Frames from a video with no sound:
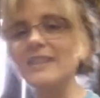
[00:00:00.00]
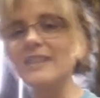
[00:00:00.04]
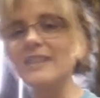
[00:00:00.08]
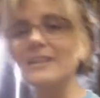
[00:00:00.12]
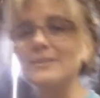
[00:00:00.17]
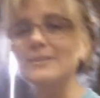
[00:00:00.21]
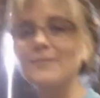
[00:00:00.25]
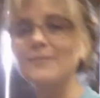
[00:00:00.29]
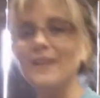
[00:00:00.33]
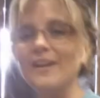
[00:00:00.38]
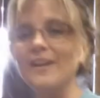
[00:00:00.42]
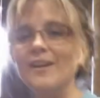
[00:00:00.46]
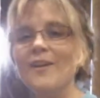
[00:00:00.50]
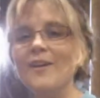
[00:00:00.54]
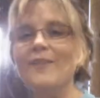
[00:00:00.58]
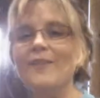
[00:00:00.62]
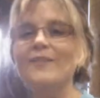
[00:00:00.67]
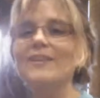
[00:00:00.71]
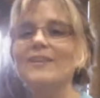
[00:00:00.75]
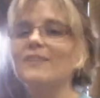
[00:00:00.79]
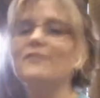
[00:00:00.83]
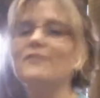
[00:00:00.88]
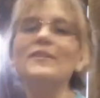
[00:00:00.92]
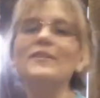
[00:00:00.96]
Guess what?
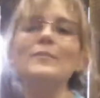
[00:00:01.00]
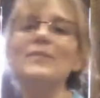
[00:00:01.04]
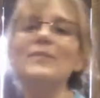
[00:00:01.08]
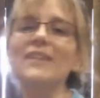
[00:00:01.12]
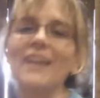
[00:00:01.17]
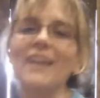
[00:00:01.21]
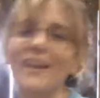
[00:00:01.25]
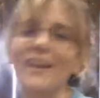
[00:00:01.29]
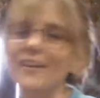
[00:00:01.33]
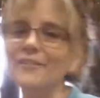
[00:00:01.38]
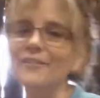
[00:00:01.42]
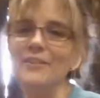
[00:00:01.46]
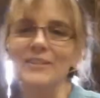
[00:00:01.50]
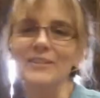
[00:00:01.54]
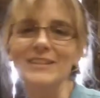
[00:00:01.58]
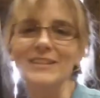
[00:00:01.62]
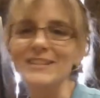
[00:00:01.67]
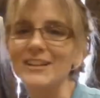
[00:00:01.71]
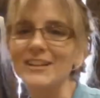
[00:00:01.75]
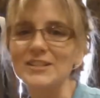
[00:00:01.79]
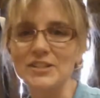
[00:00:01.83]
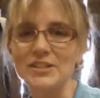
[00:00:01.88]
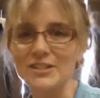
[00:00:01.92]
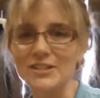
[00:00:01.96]
We don't flippin' care if you can
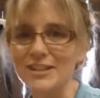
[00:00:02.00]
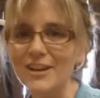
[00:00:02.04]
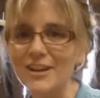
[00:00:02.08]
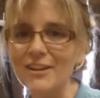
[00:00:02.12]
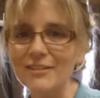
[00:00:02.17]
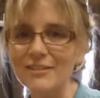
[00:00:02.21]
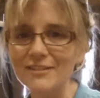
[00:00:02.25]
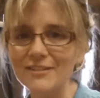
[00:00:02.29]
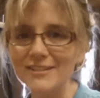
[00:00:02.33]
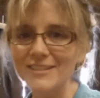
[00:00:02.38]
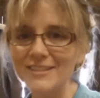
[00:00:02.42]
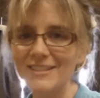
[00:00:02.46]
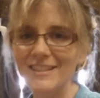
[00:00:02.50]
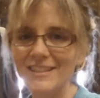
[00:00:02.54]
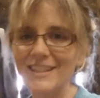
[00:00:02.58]
touch your toes.